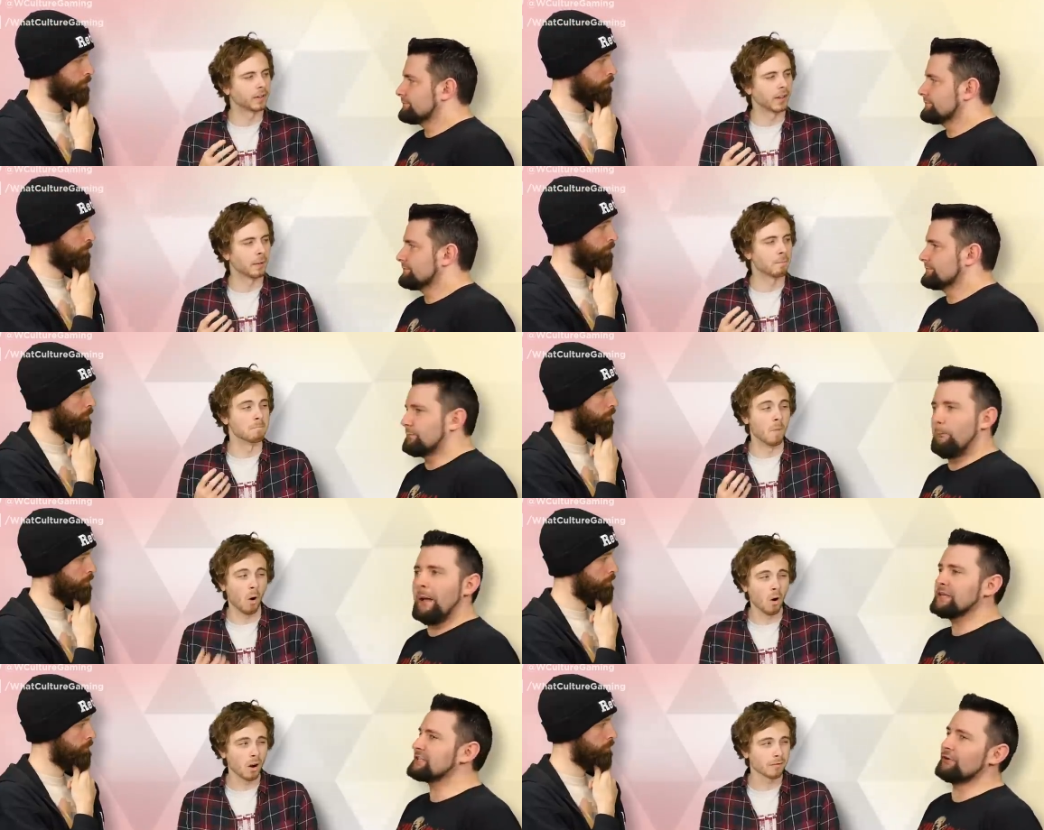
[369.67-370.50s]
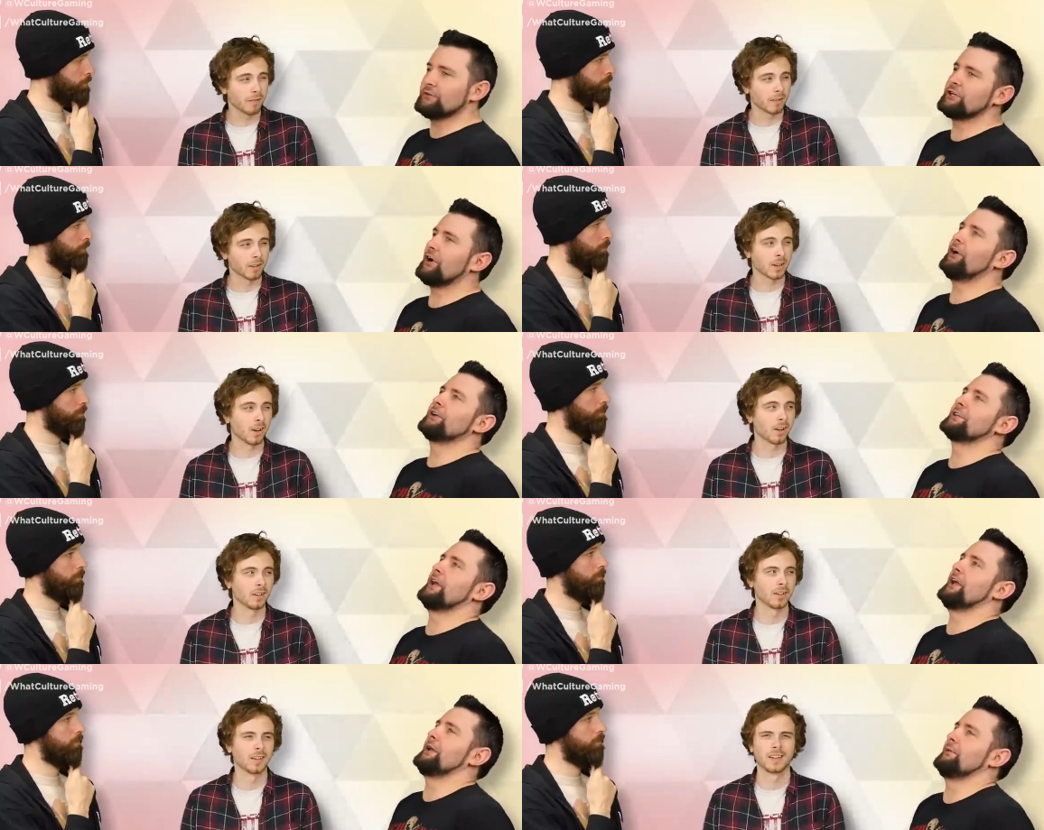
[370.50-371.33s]
Speaker 1: on that more. Best
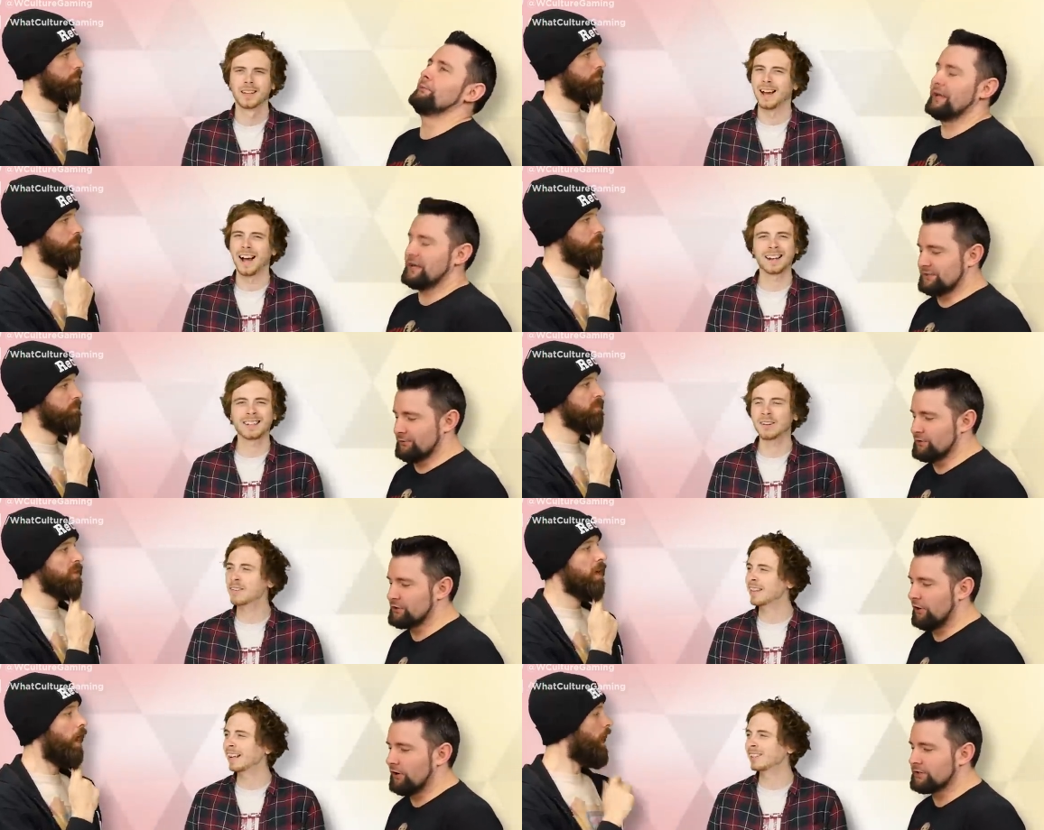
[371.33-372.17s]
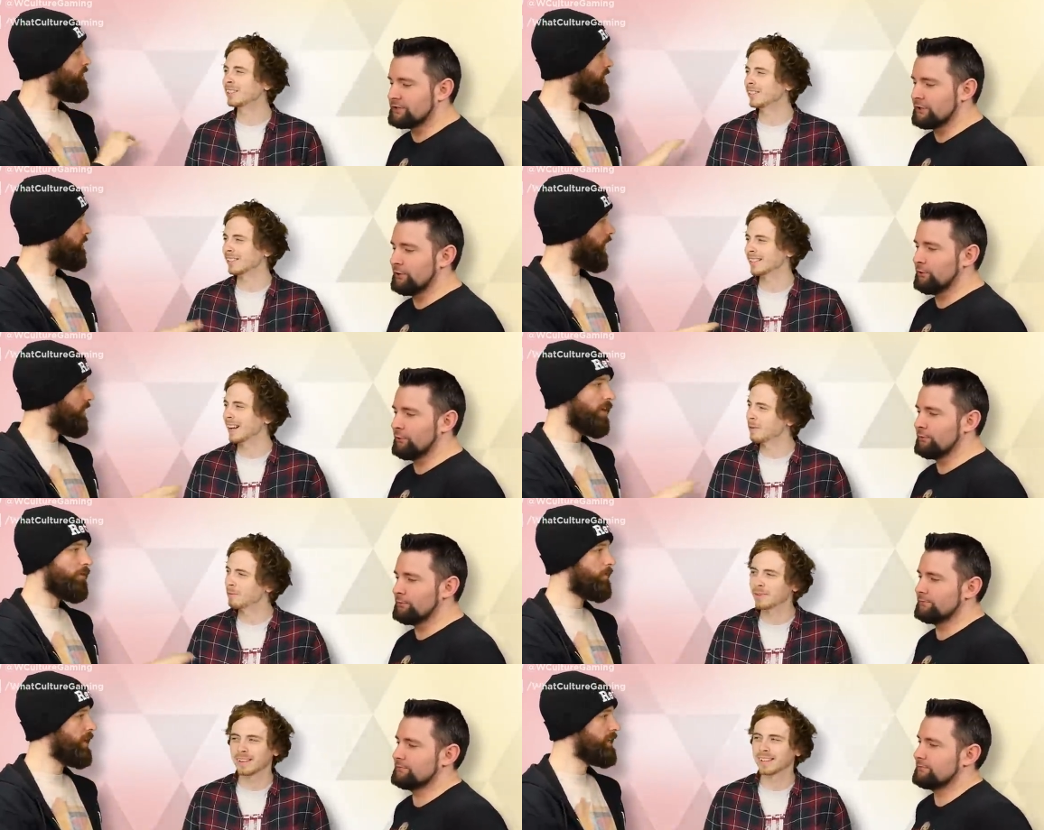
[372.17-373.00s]
Uncharted game next to Uncharted know. 2. I've
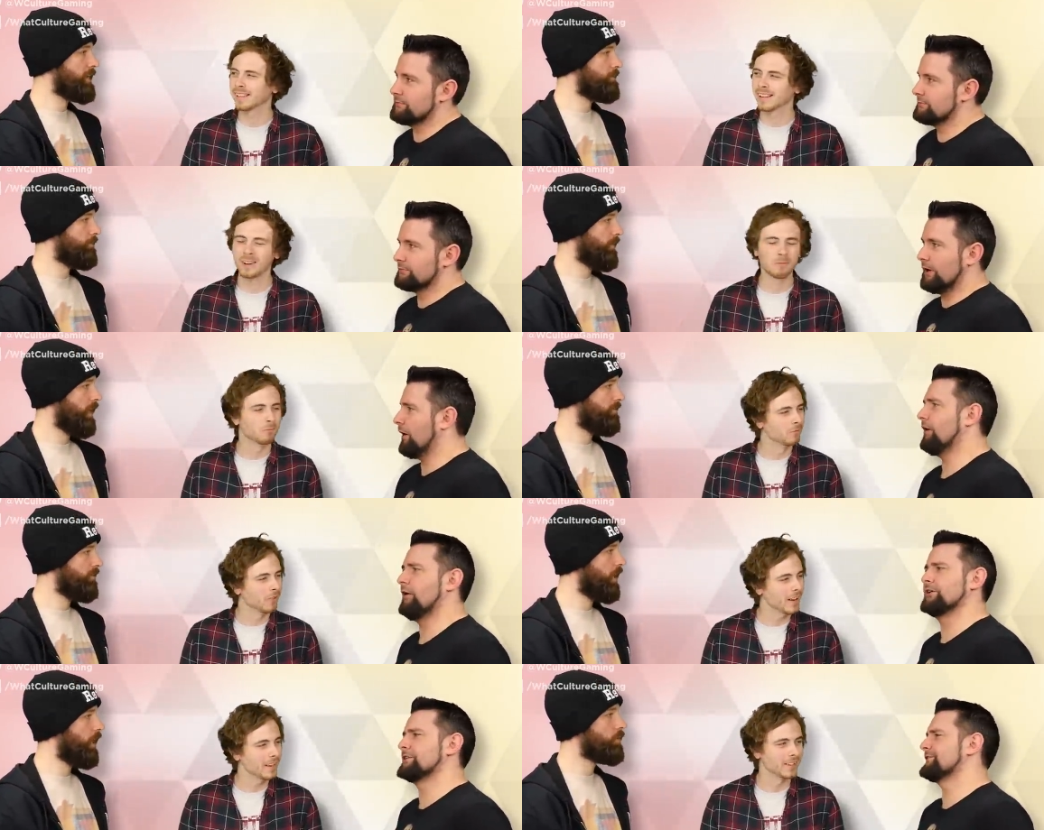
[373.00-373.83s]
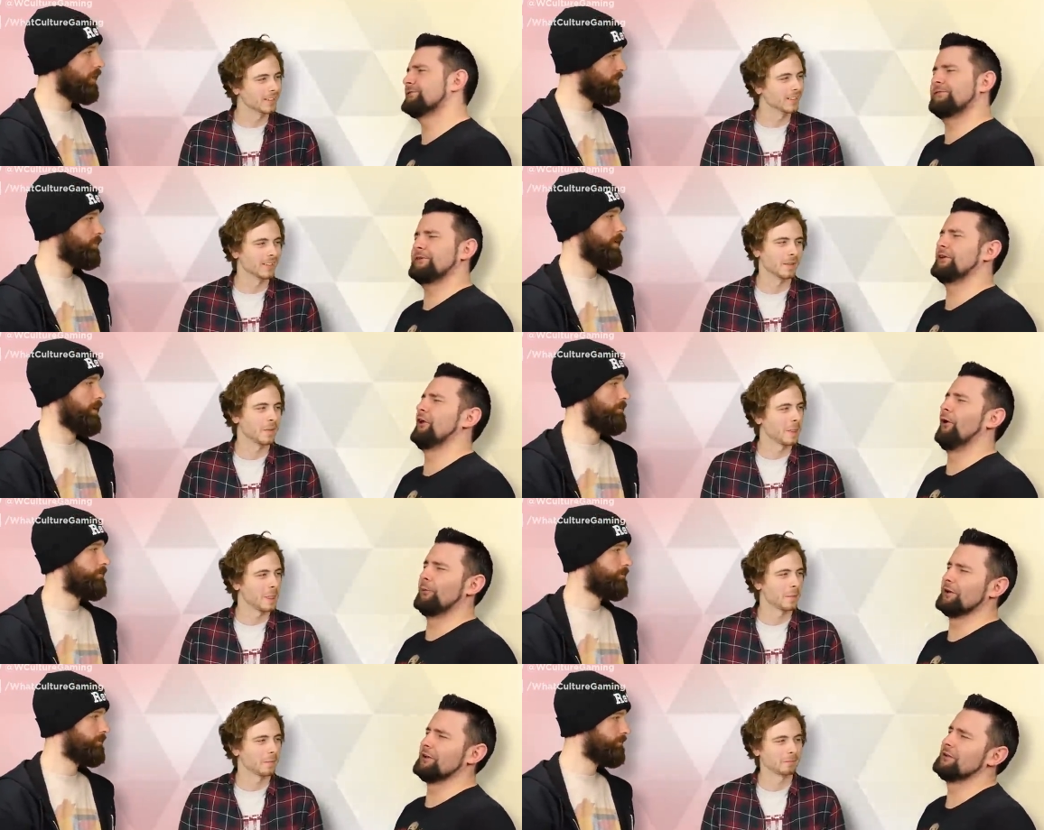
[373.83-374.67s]
never,
Speaker 2: played it. Oh, I, it's I
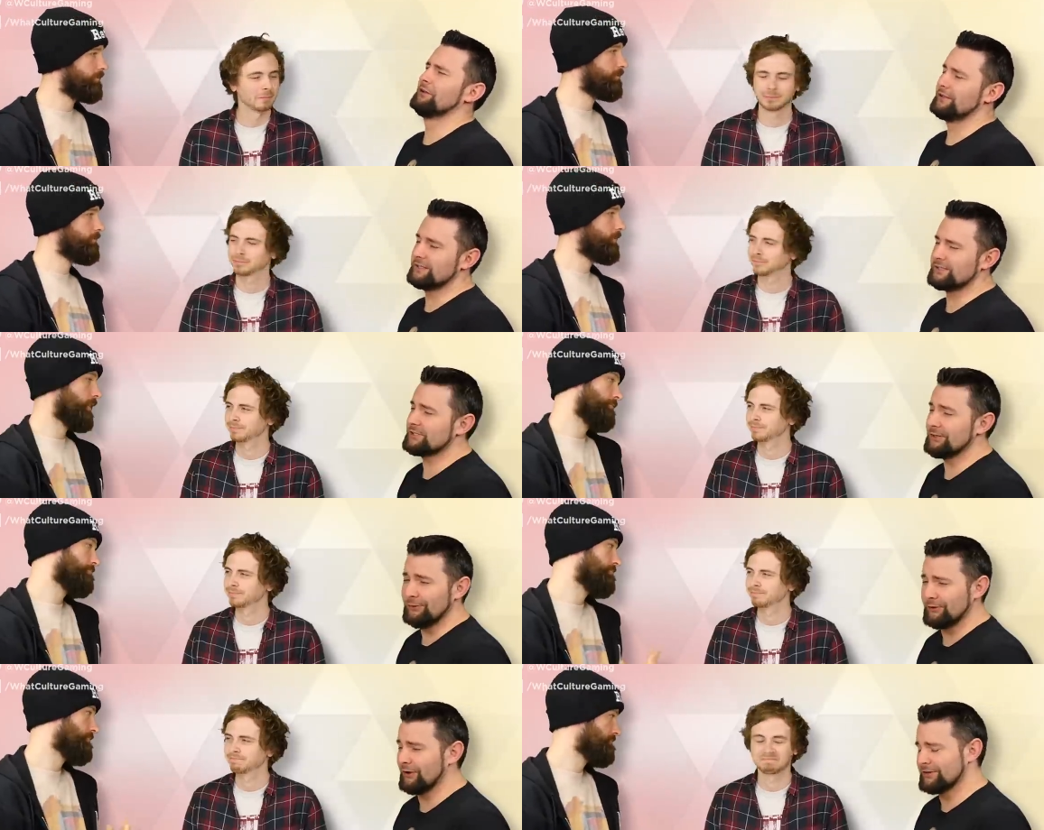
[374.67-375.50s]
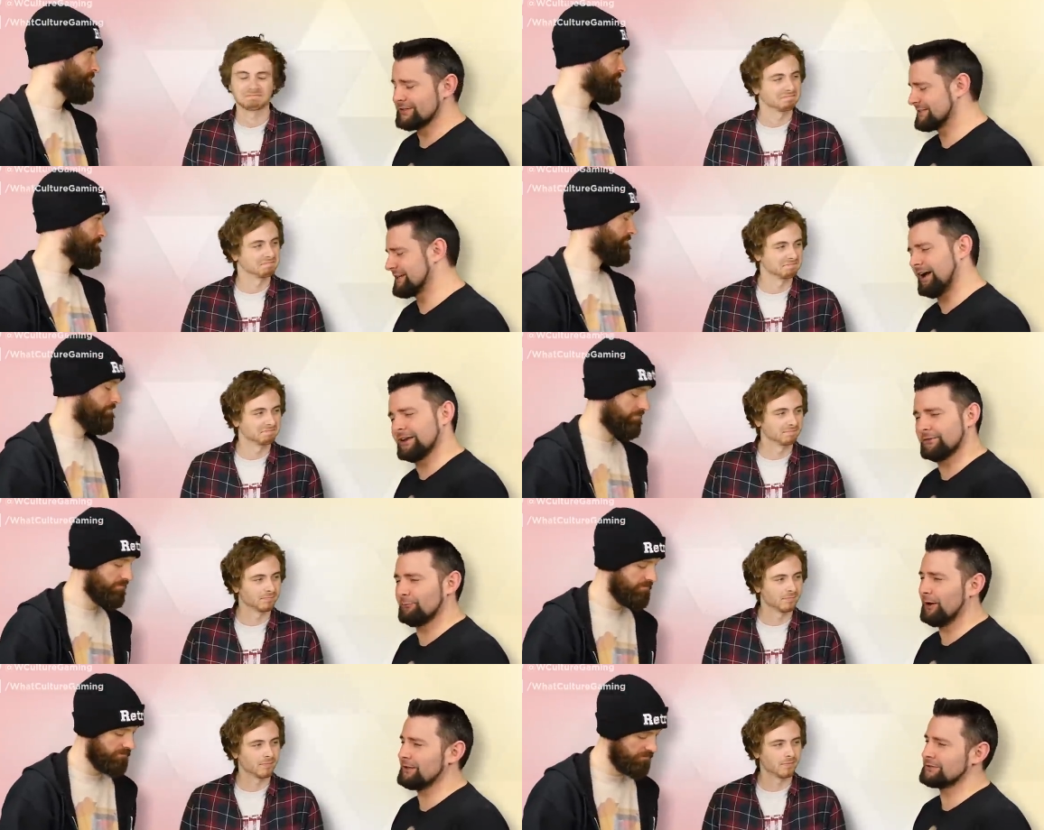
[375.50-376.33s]
phenomenal. It. It's yeah. so good and tight
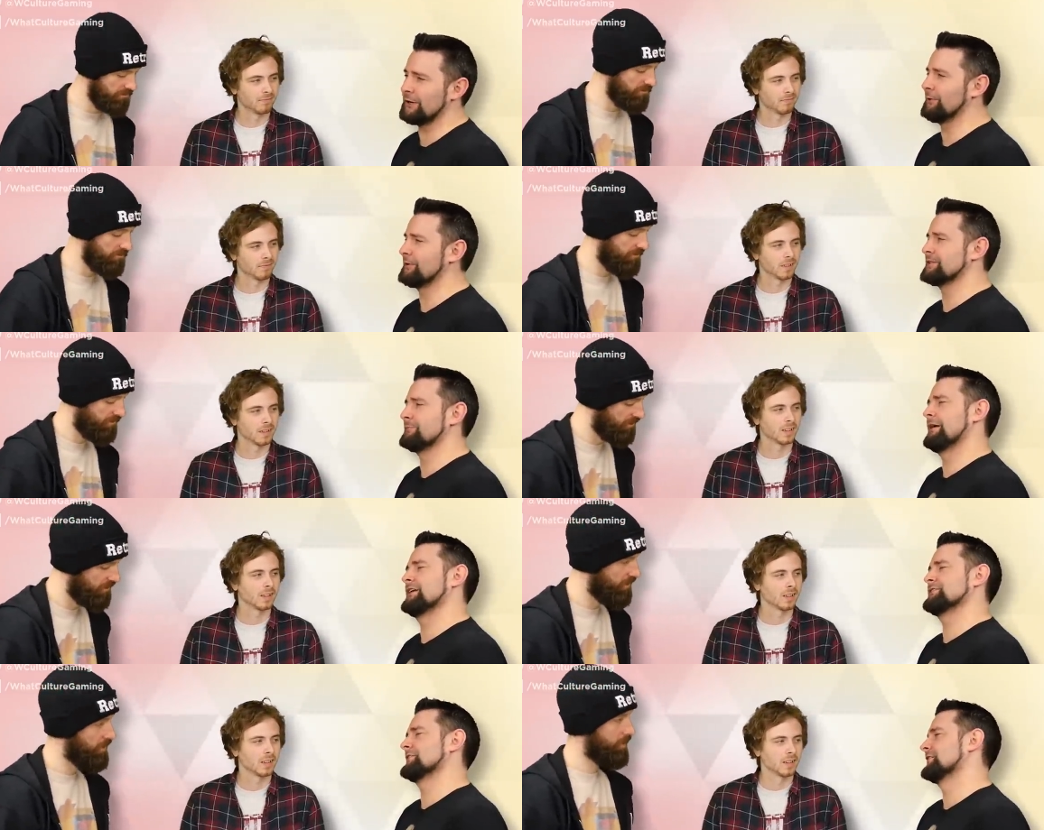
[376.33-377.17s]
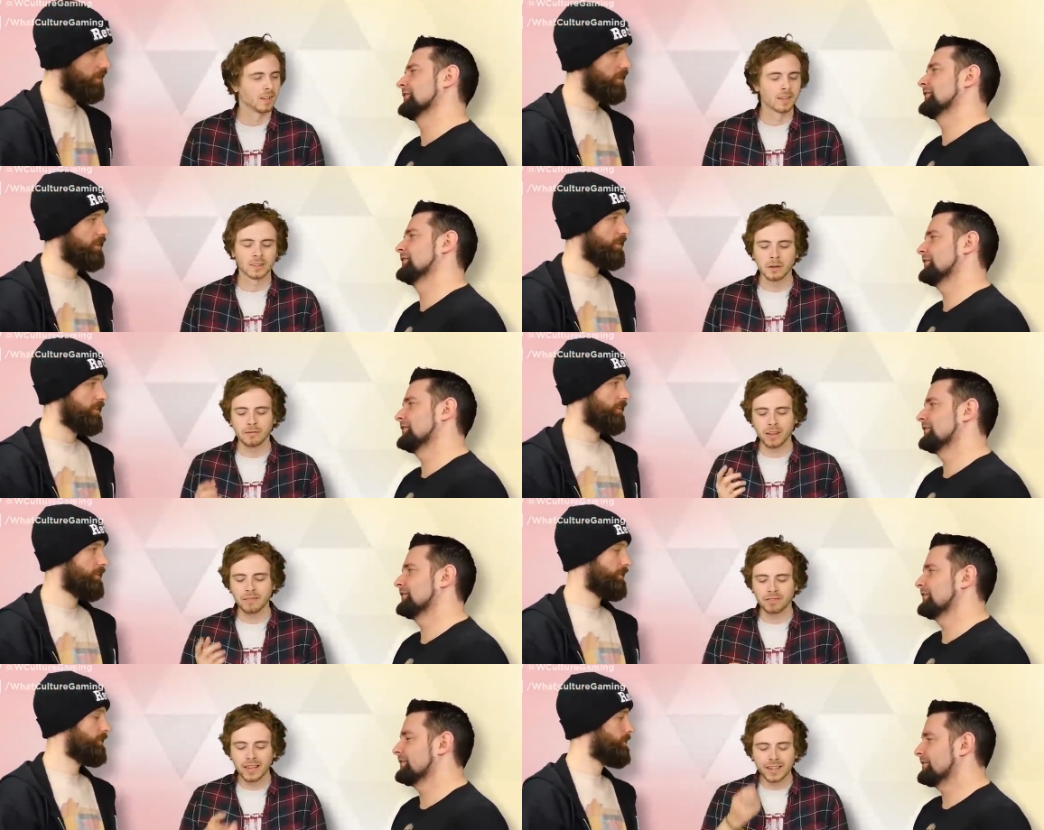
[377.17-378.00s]
and well told. It's amazing. So
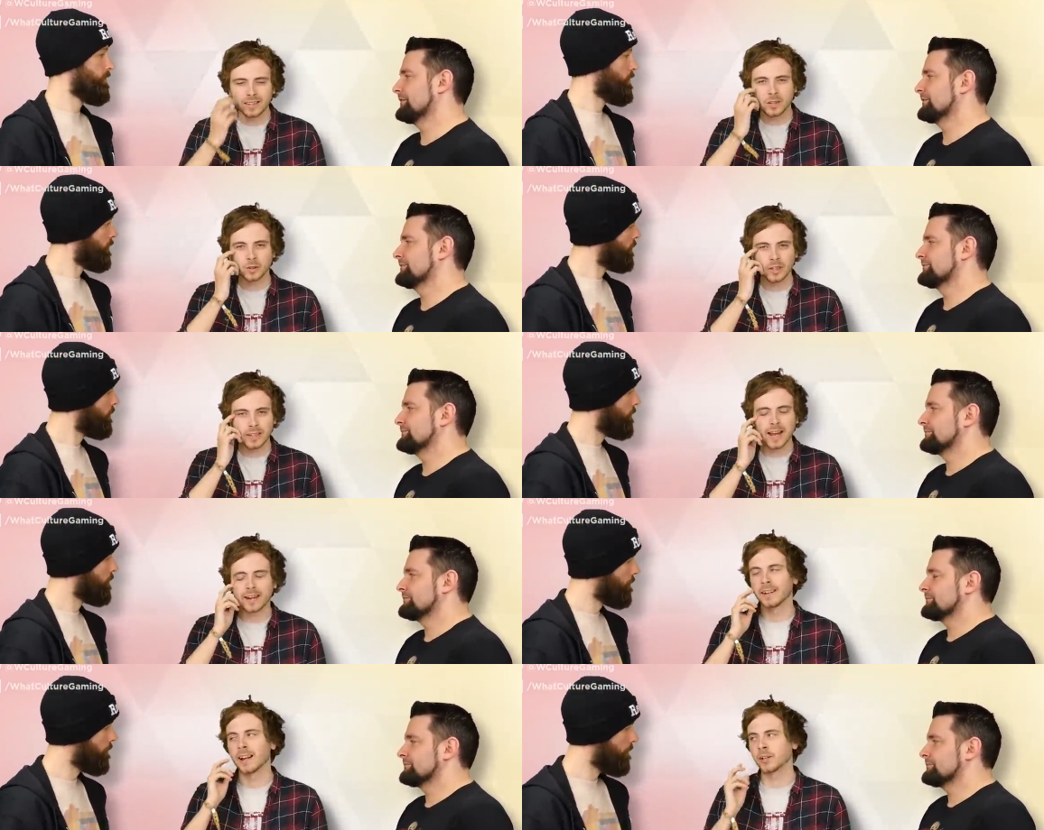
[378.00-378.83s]
if,
Speaker 1: if this doesn't get an